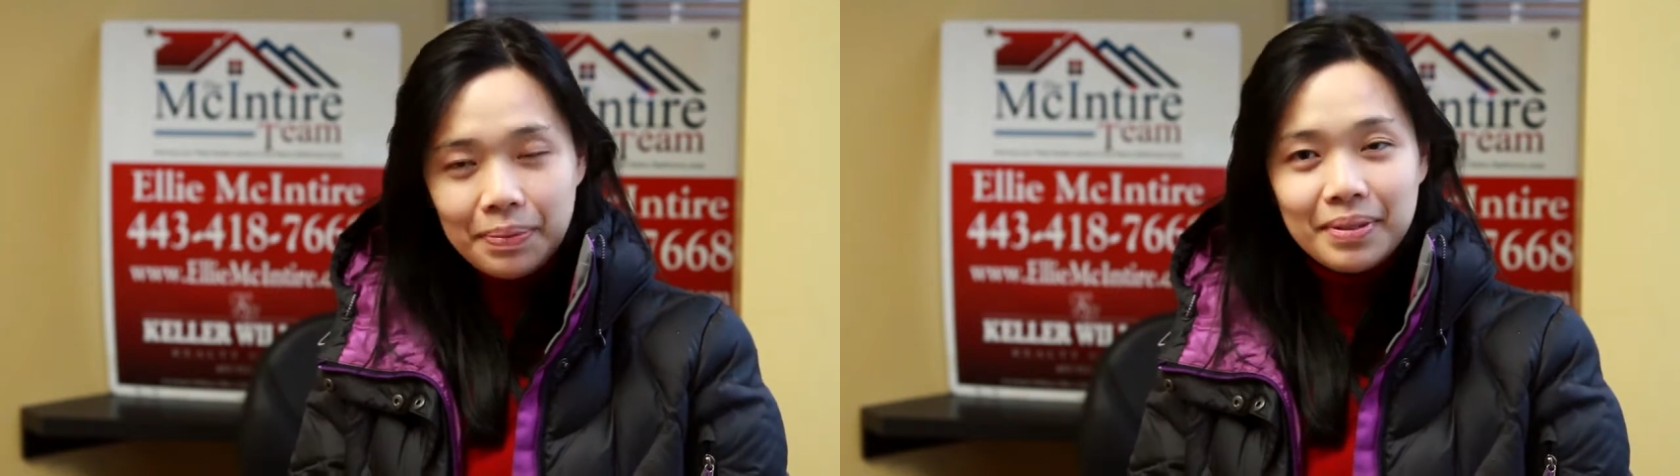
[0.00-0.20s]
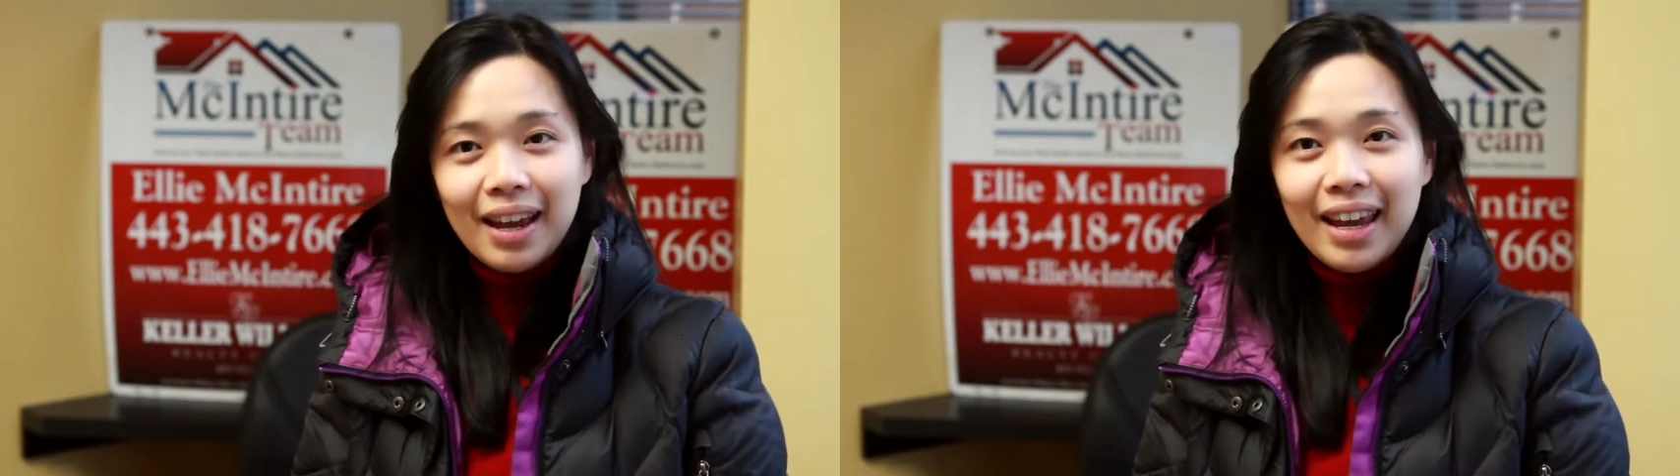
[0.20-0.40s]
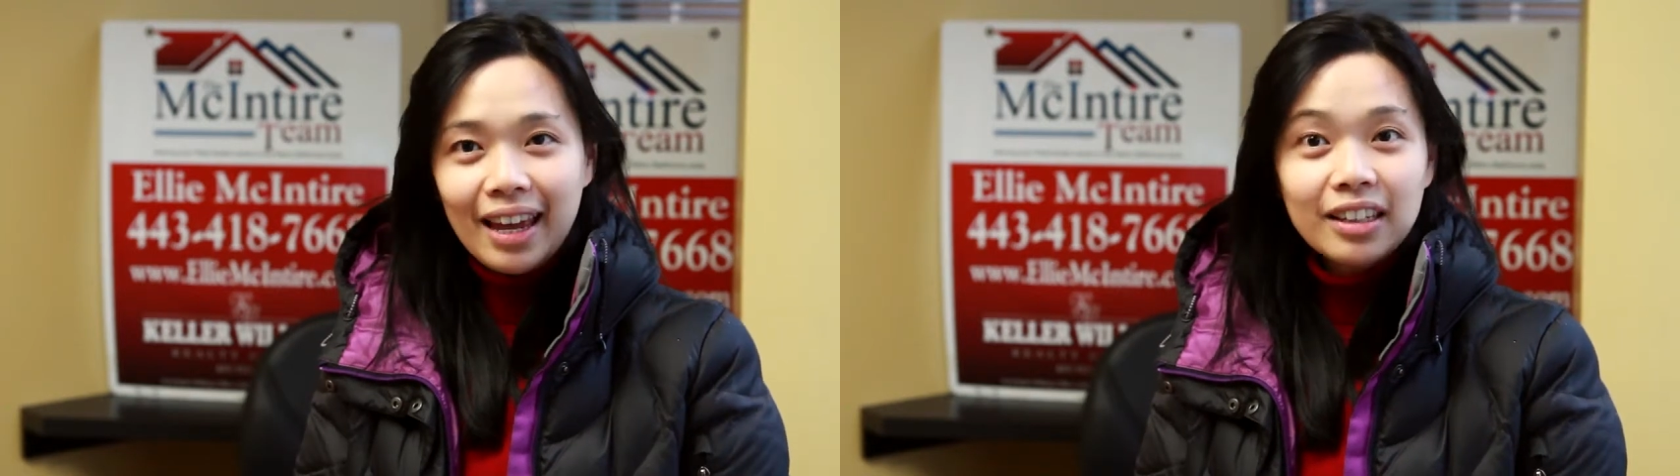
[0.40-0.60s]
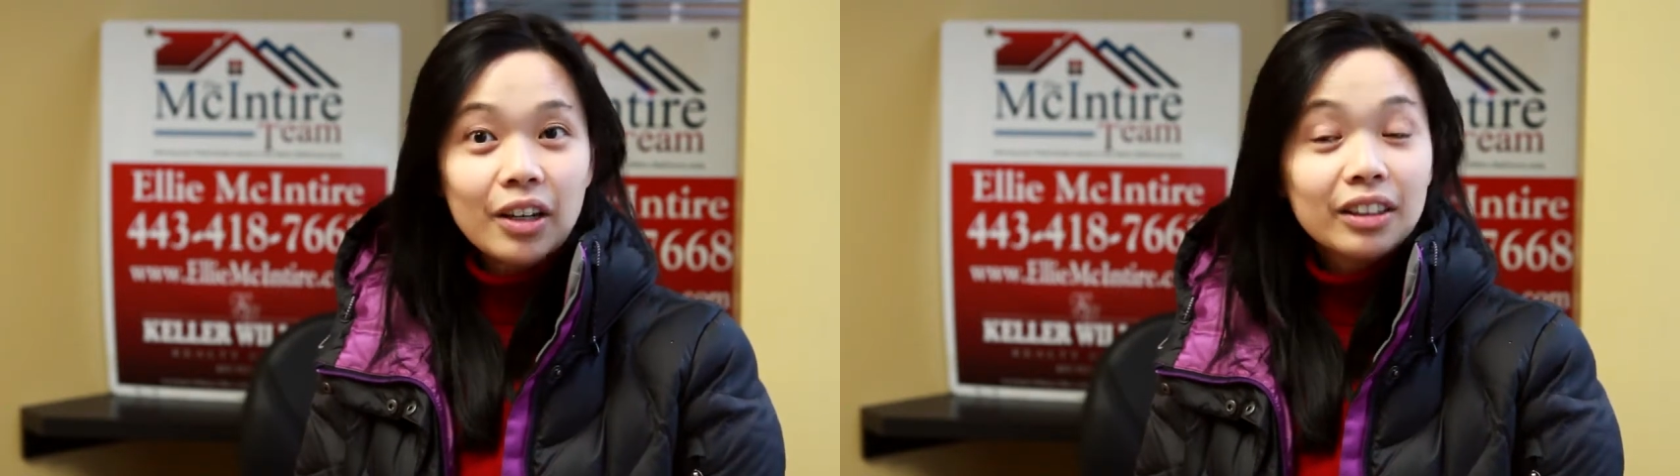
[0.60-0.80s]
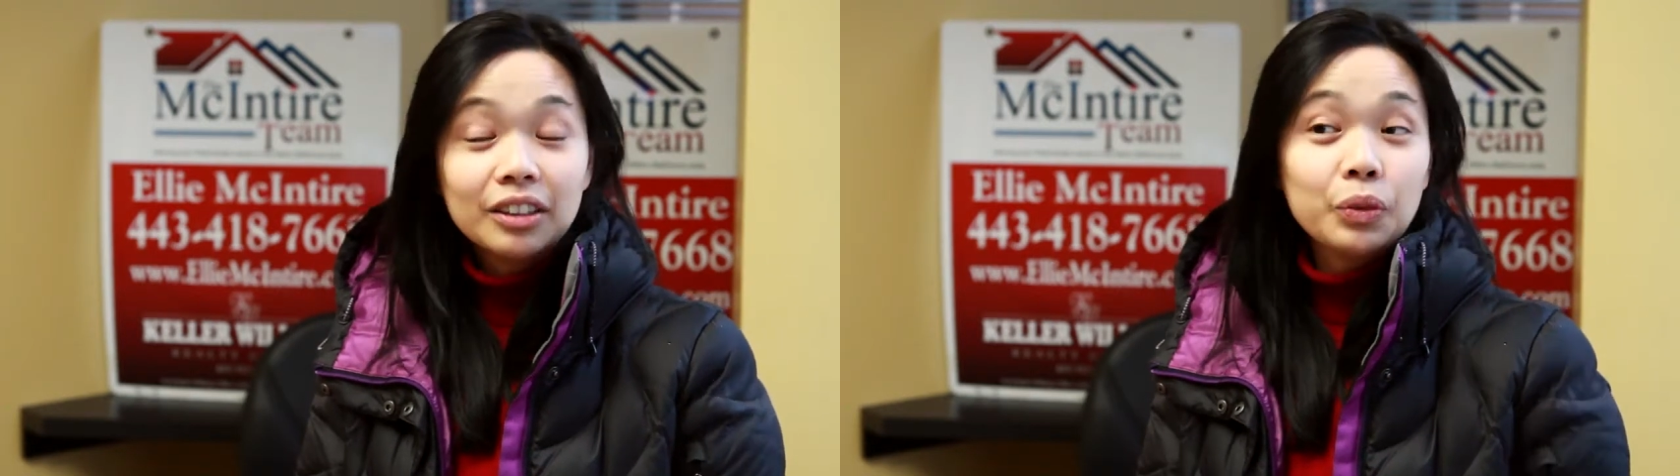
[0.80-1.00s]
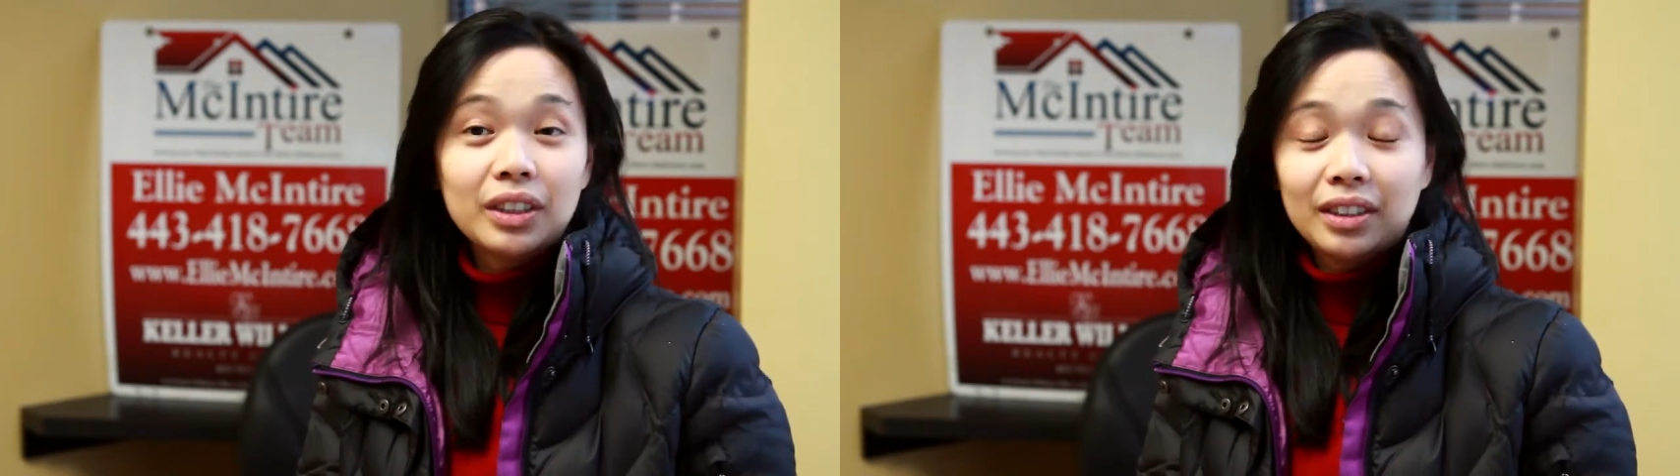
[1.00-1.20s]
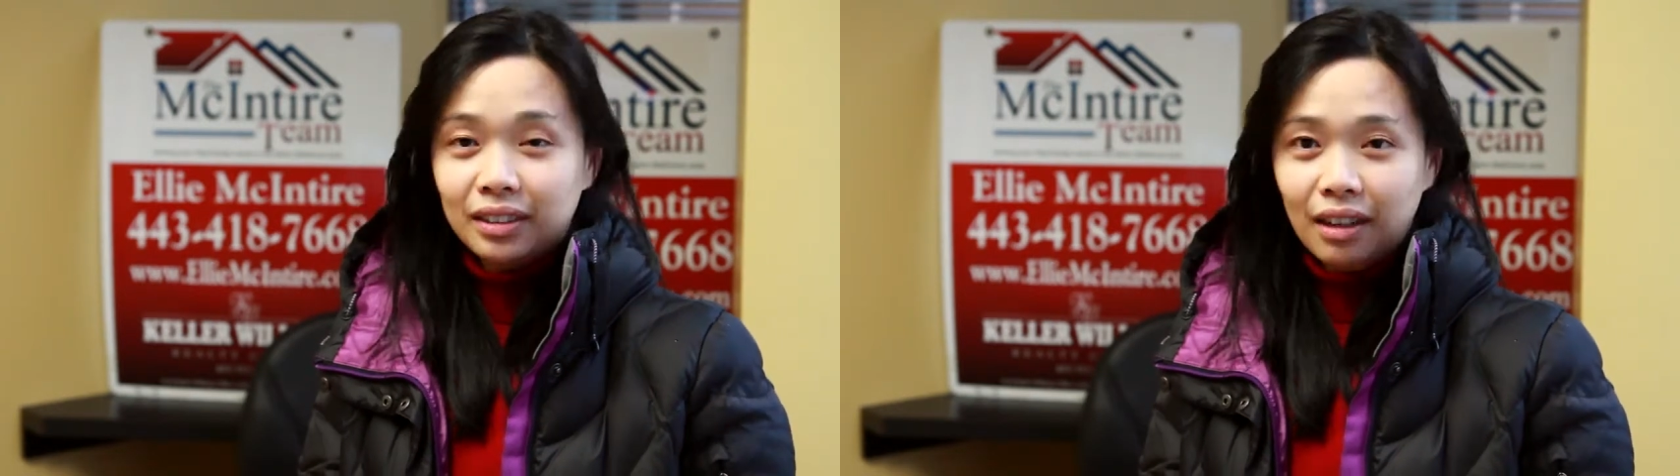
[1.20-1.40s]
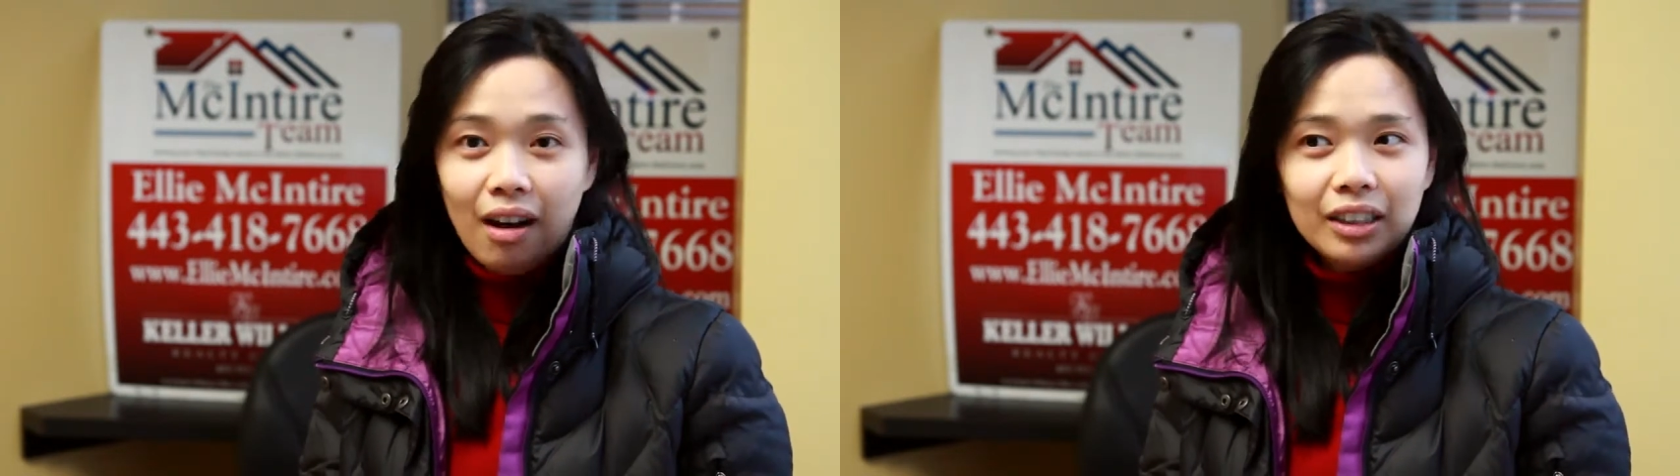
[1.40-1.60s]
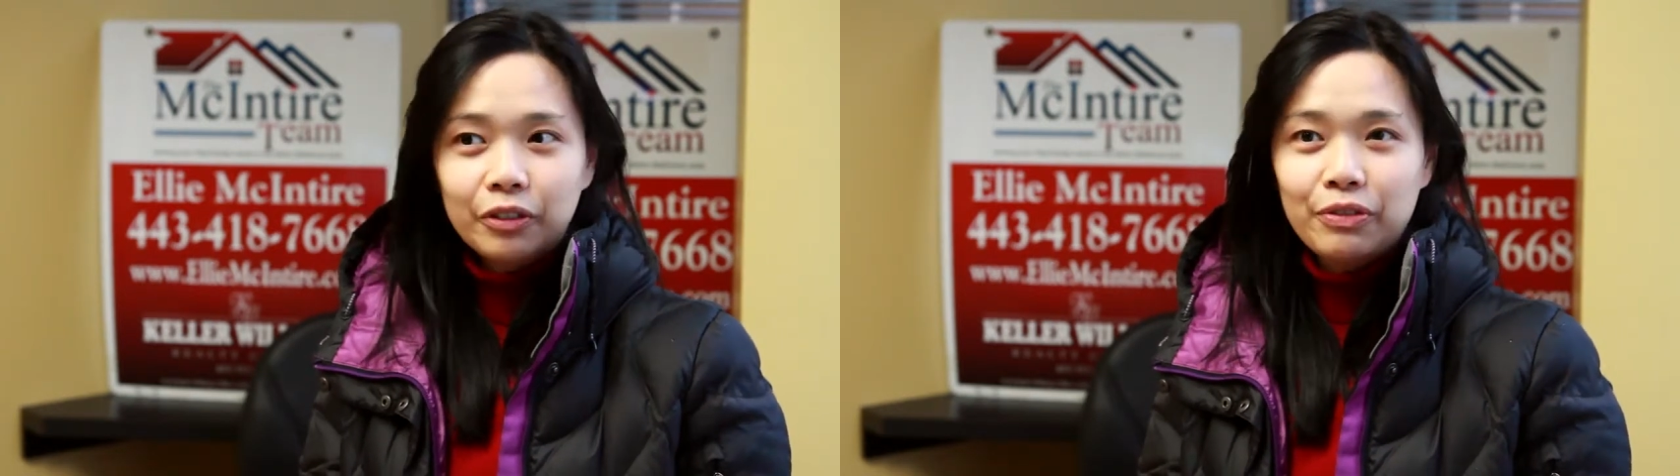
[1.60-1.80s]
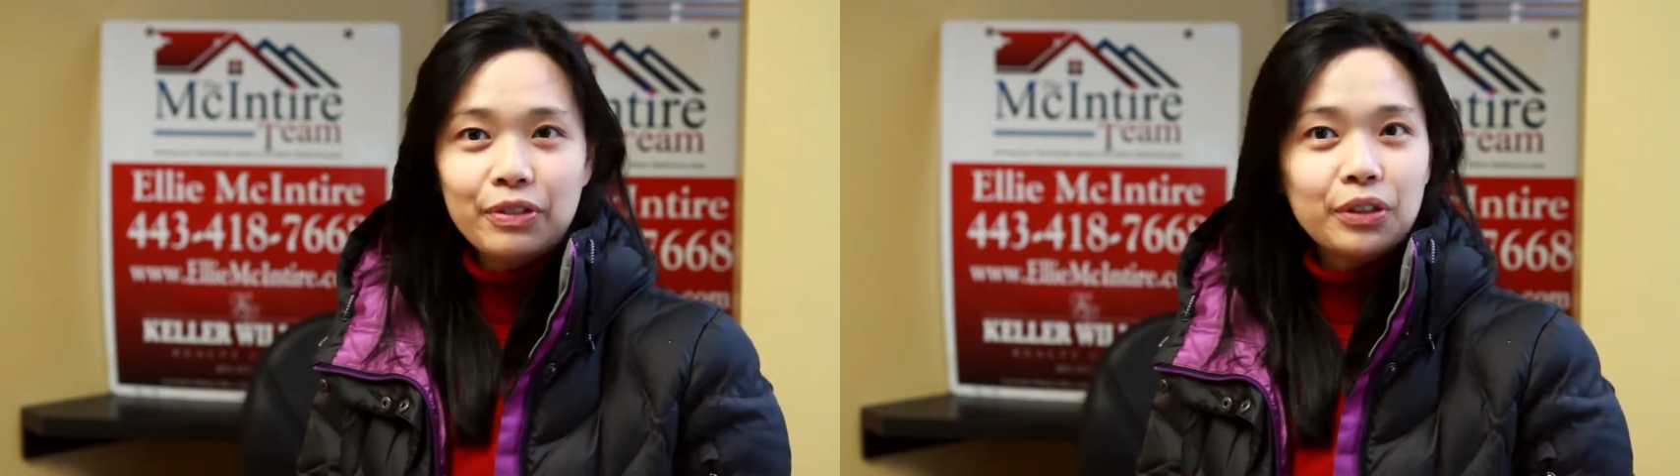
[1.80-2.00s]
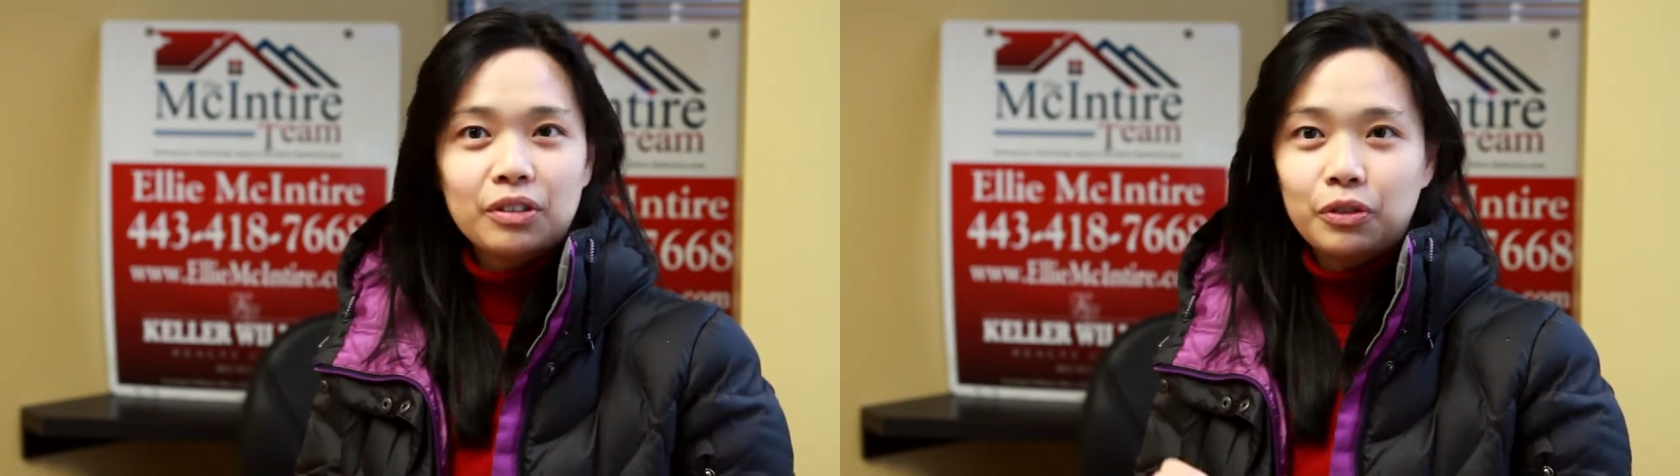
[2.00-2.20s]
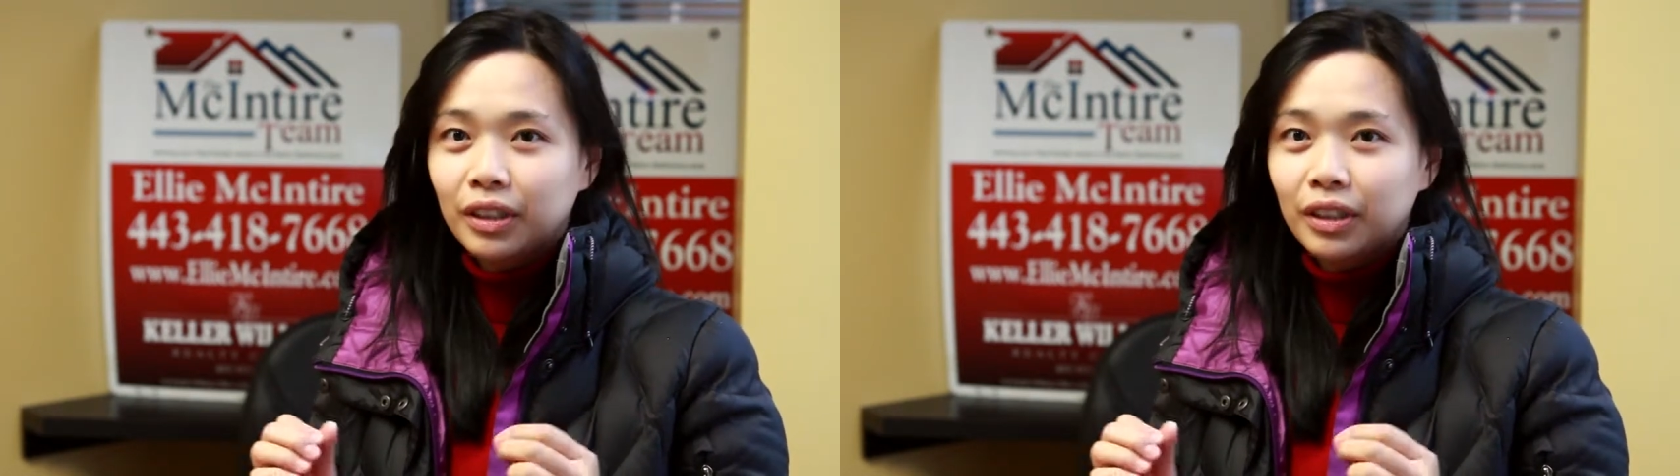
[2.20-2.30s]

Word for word: website and because uh, we saw her reviews